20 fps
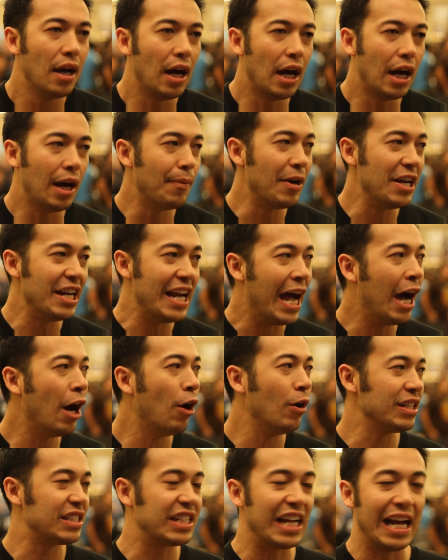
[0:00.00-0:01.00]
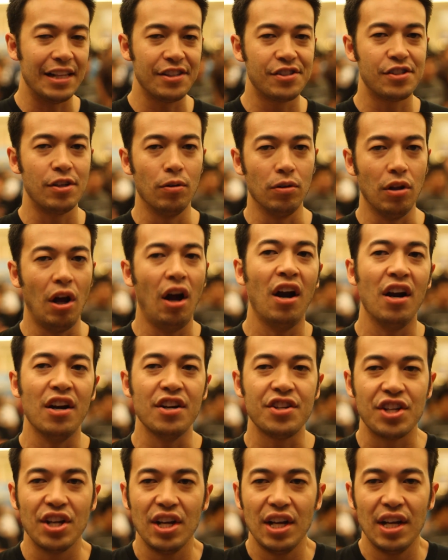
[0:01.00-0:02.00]
But now it's gotten so
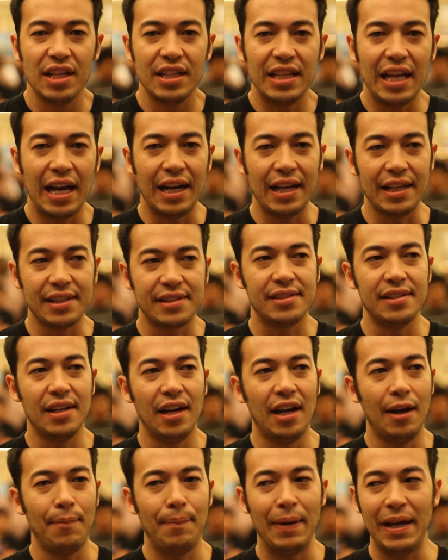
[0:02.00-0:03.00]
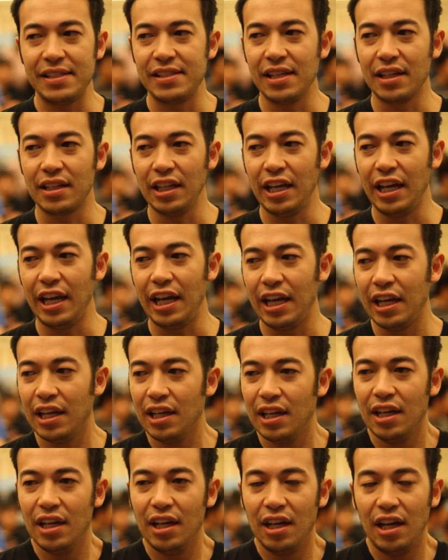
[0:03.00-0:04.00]
large that it's basically
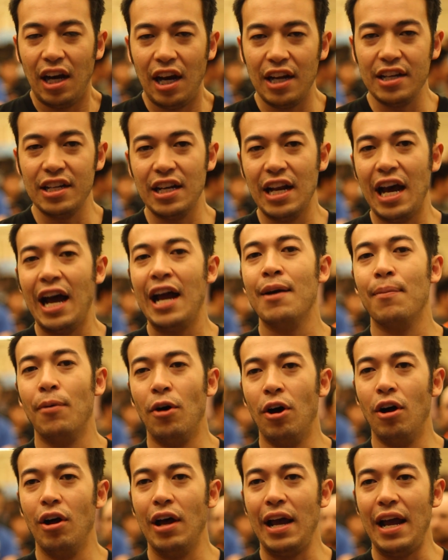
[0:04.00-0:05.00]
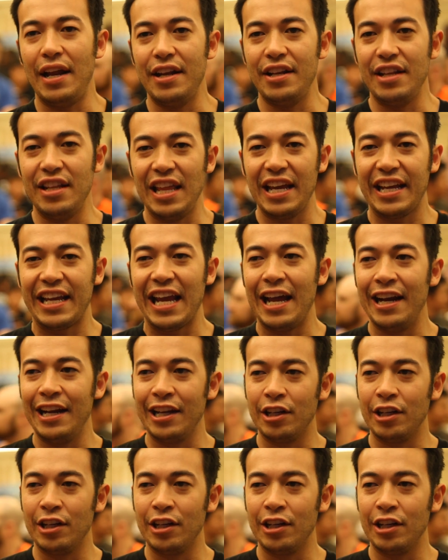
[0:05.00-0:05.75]
undeniable and they can't